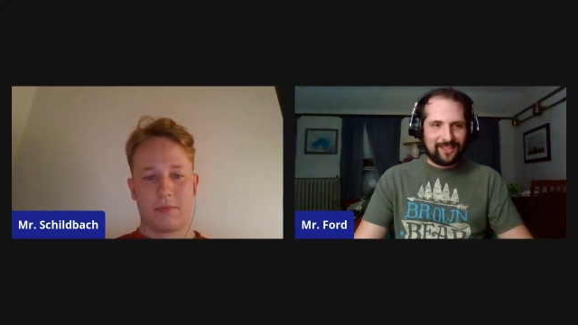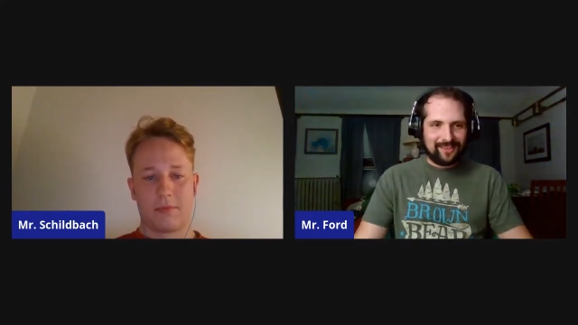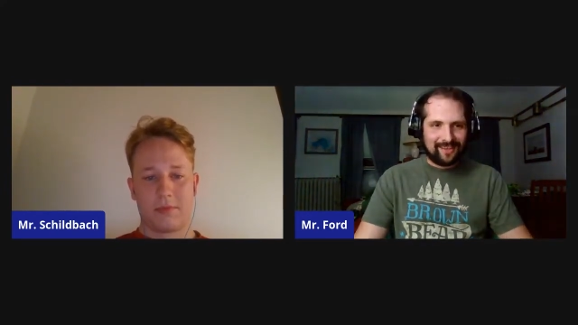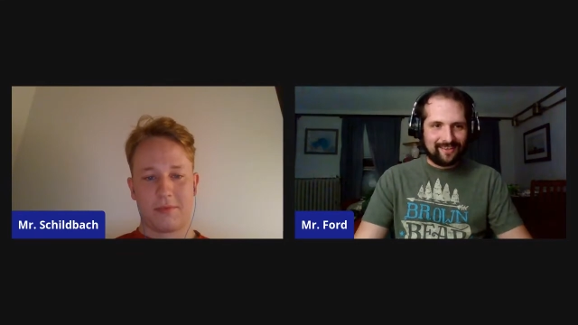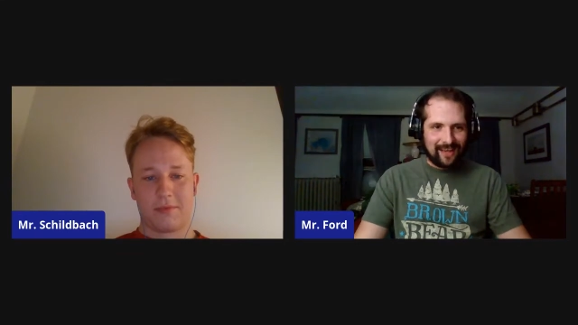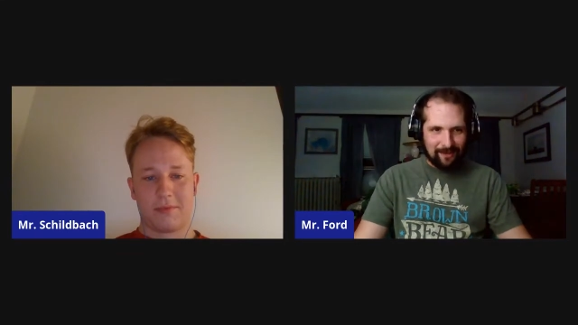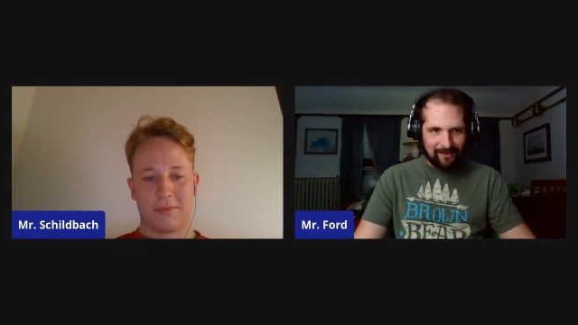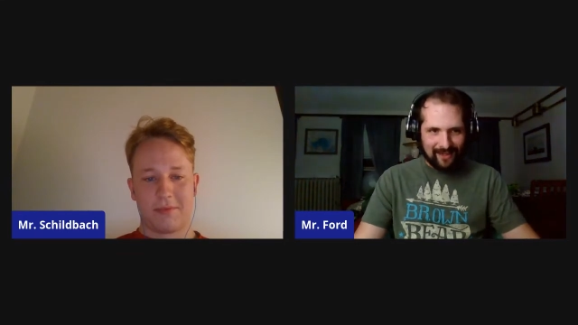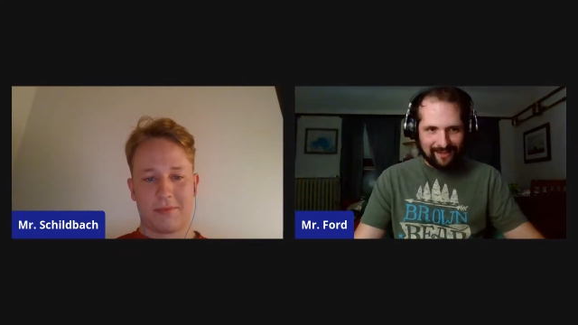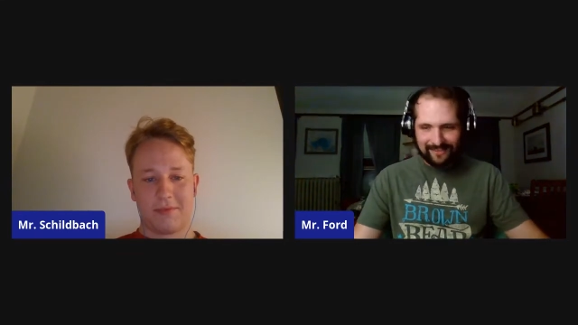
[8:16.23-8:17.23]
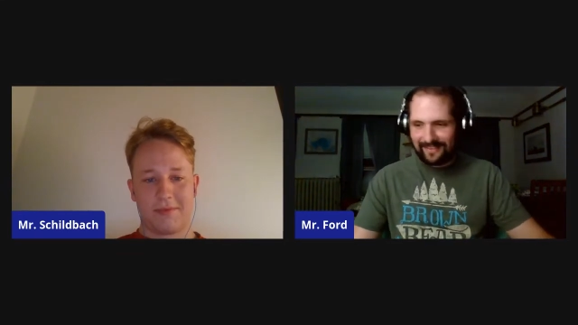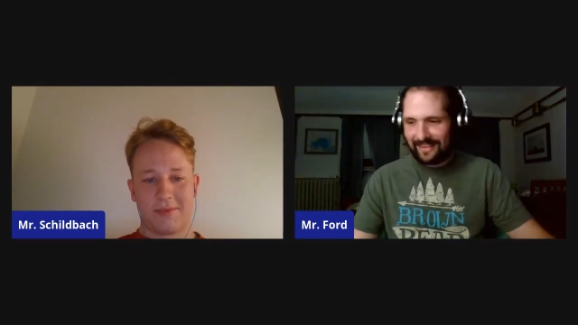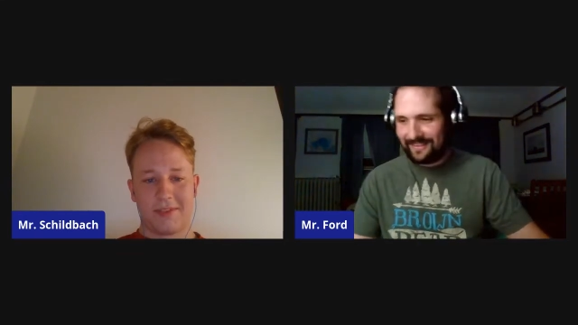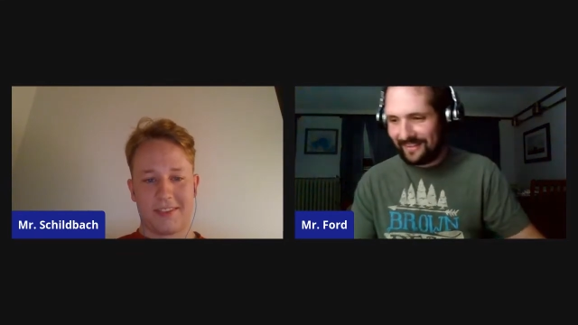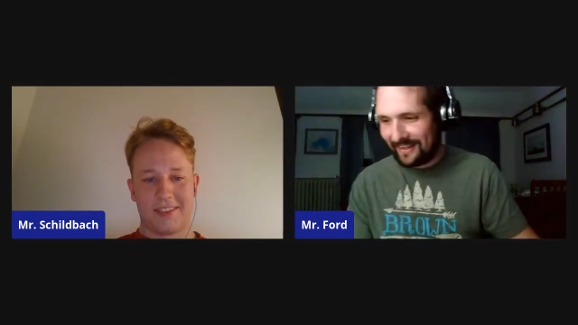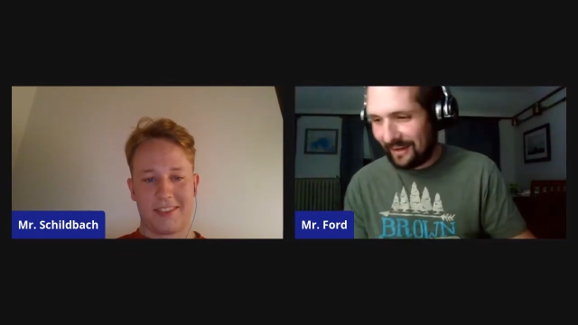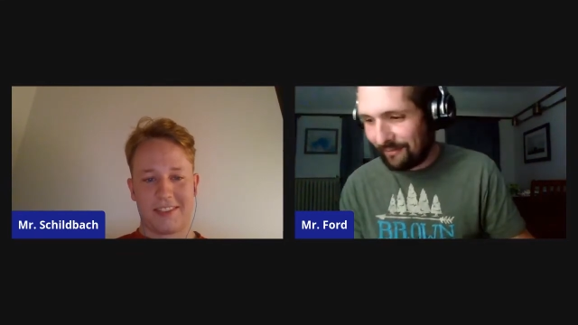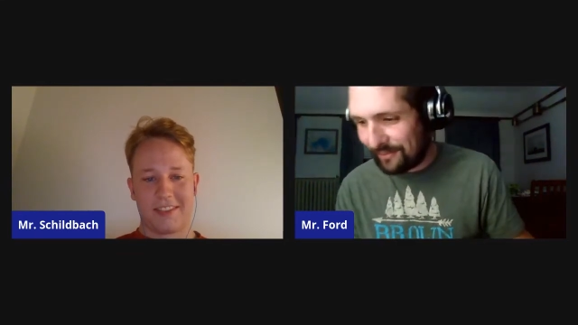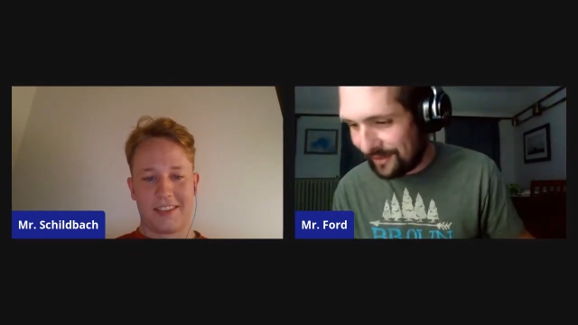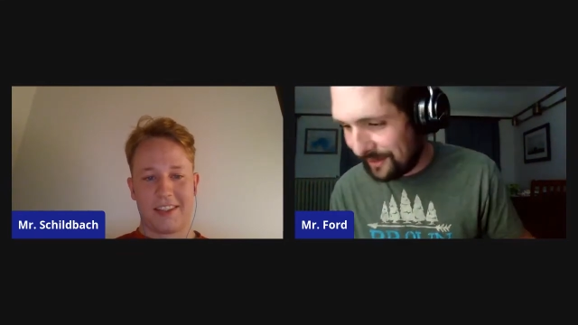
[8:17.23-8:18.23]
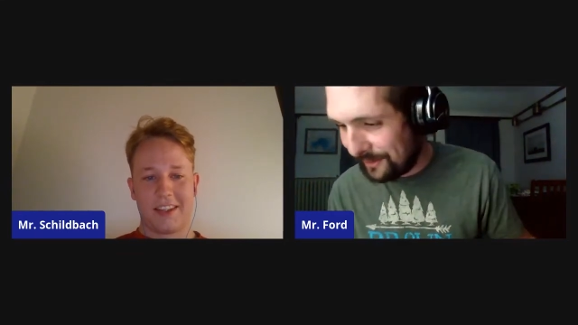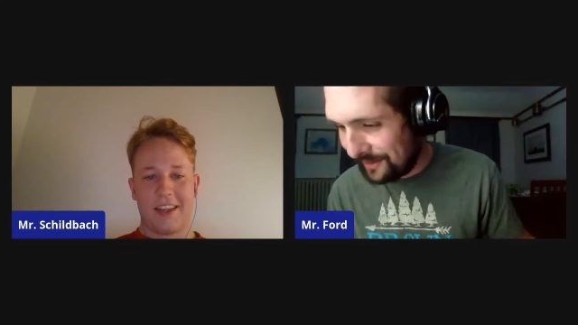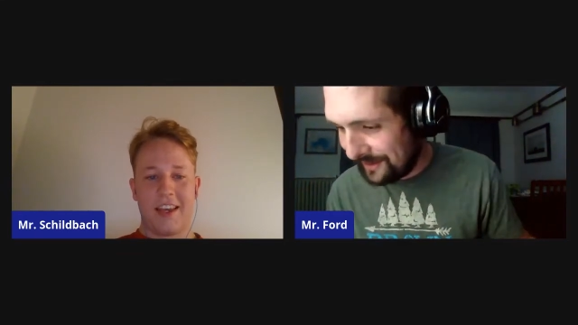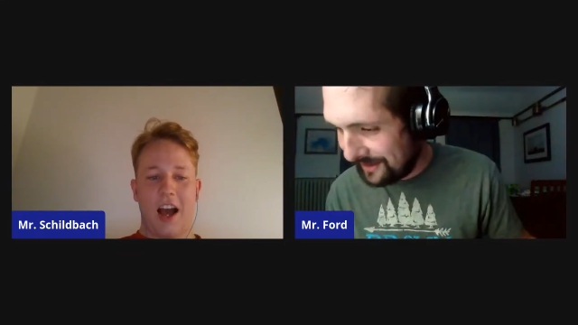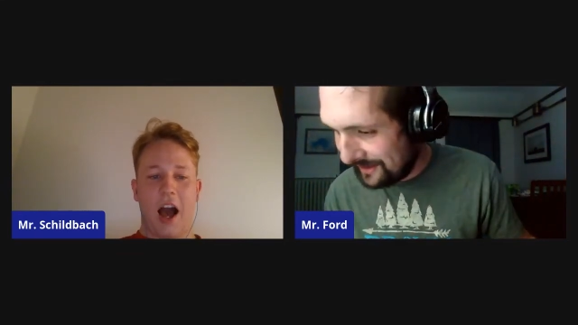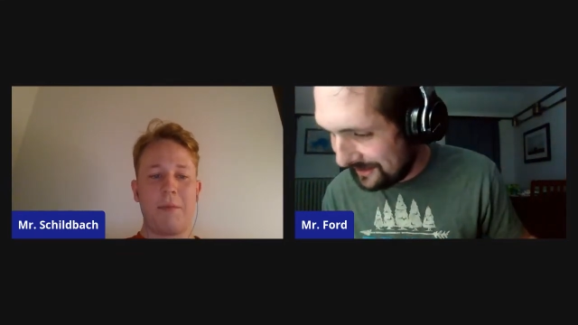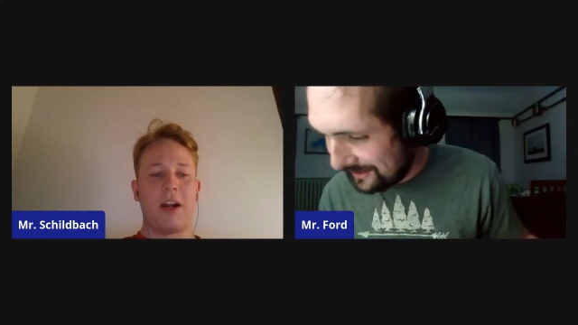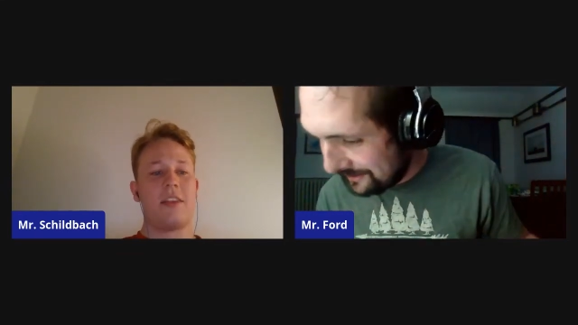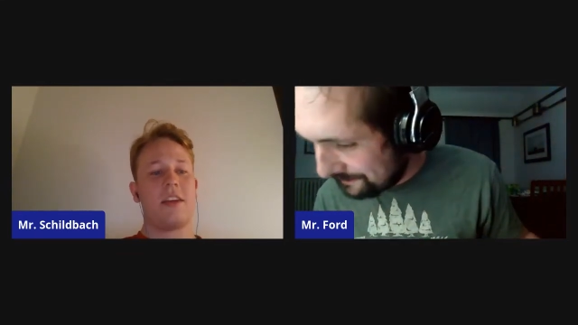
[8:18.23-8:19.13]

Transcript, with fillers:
Speaker 1: that Tom Hanks that stick out for you? I mean, I